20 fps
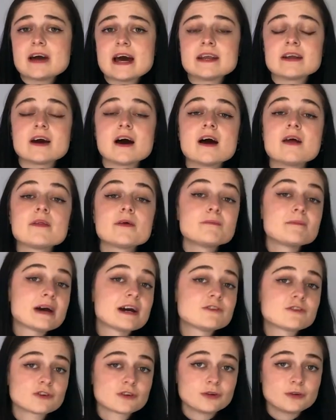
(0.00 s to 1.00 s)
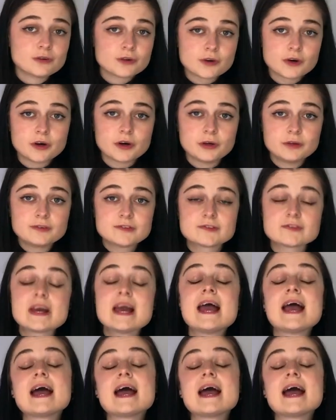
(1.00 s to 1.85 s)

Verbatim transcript: and other magical gods,